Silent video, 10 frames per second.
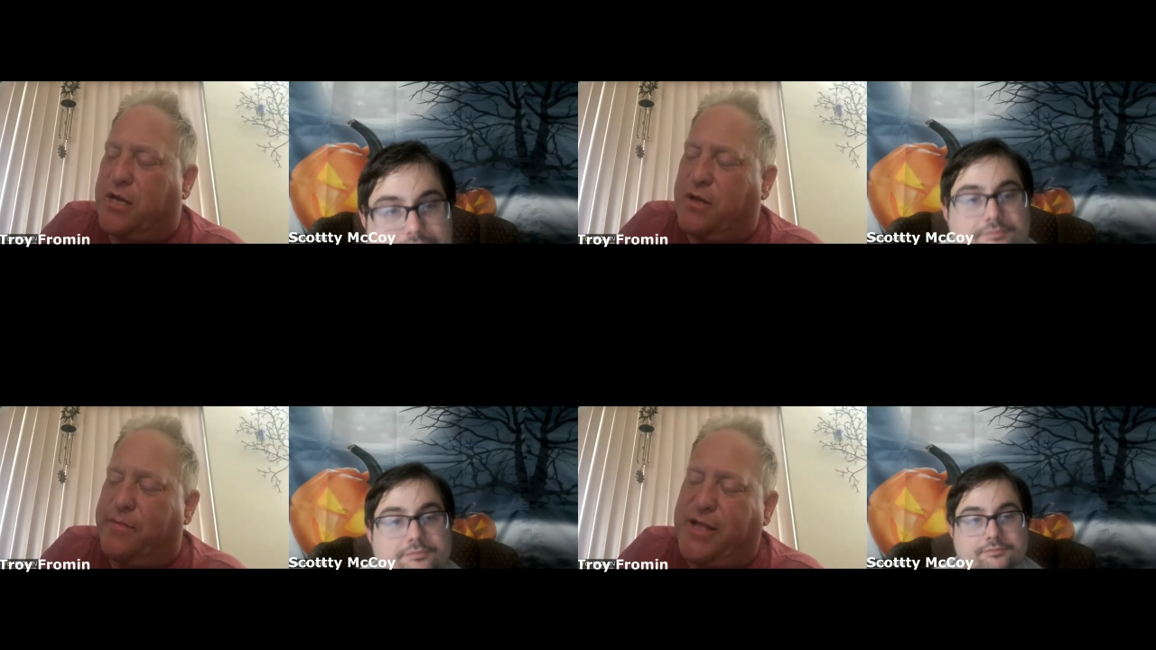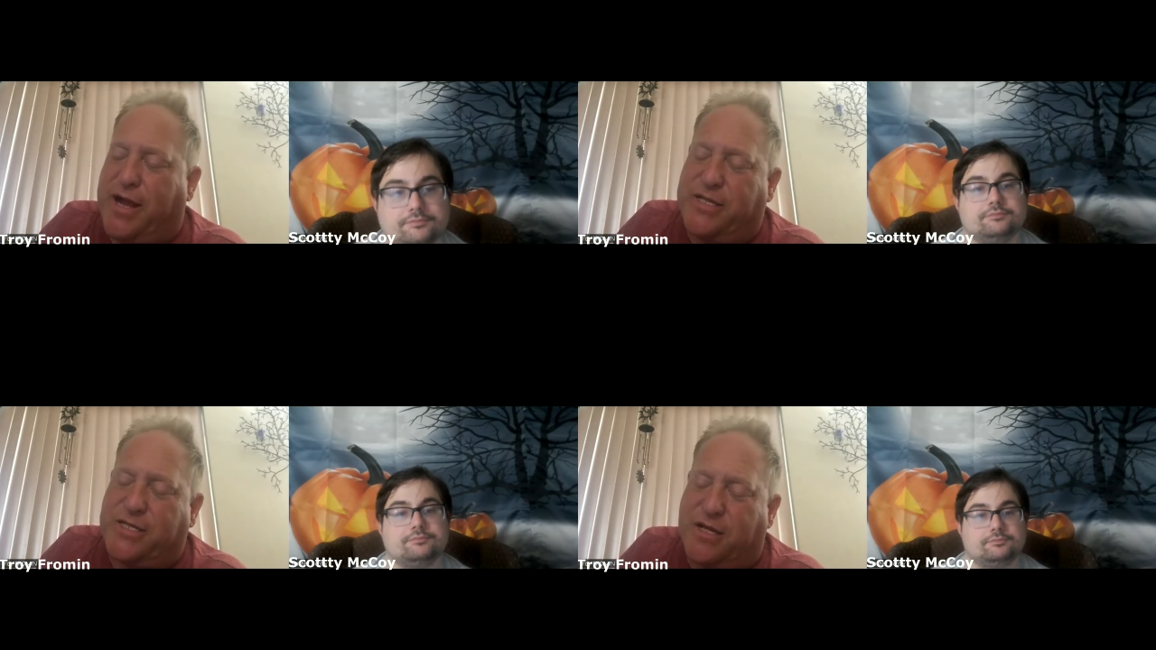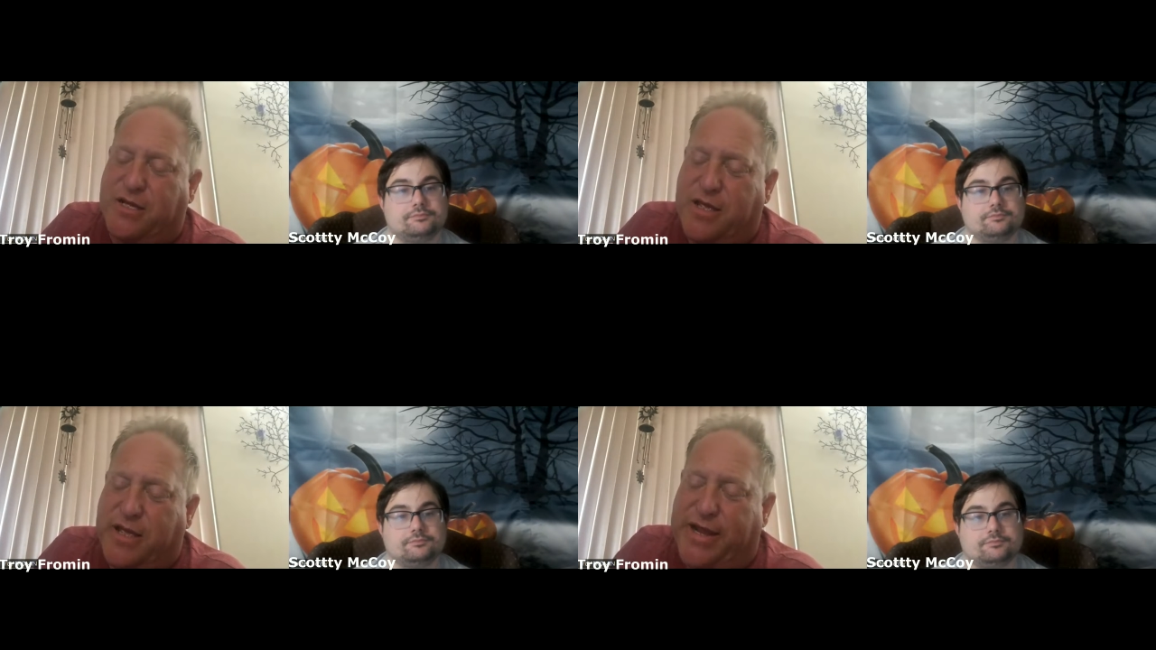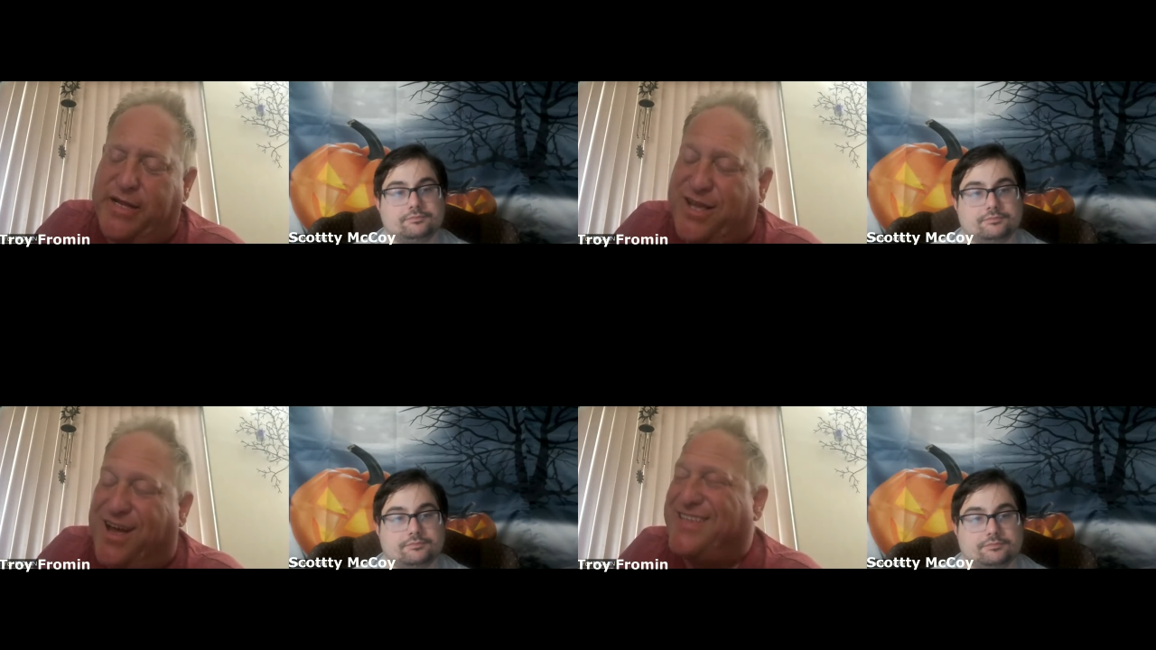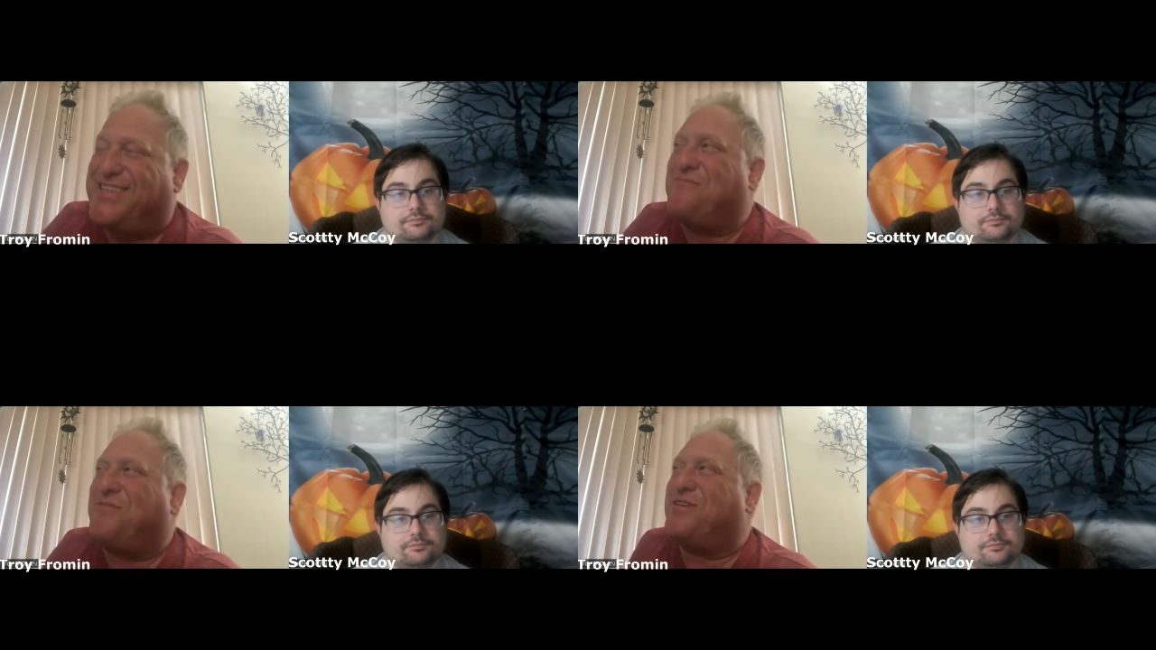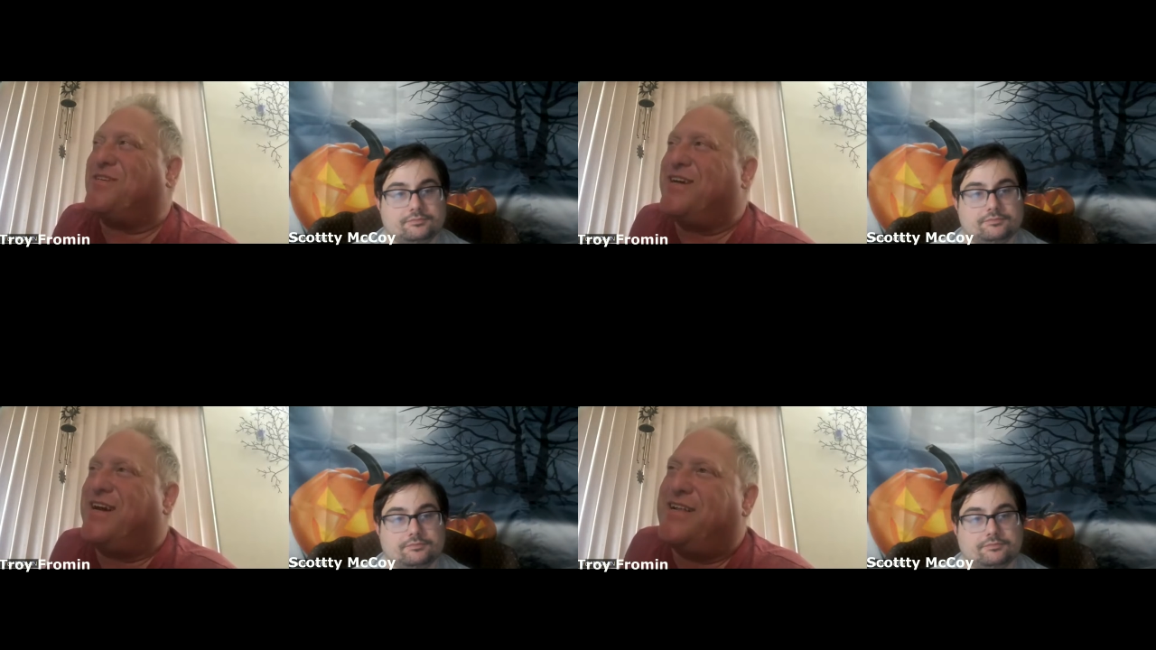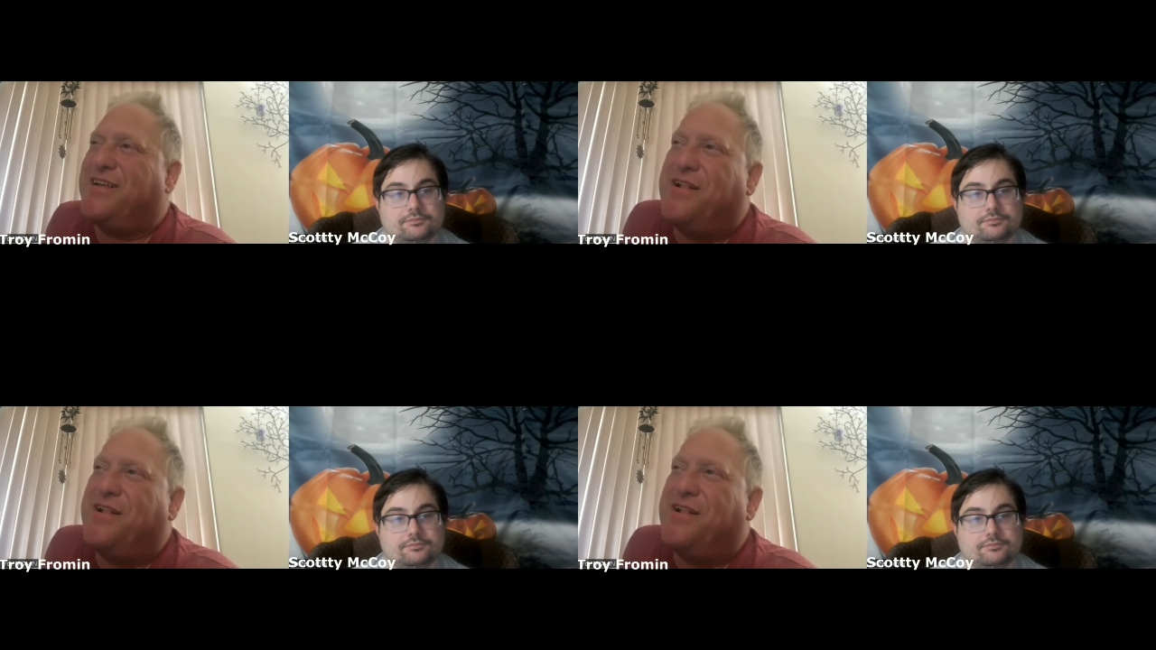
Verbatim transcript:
Speaker 1: 8 is Ox and 1 is Scud.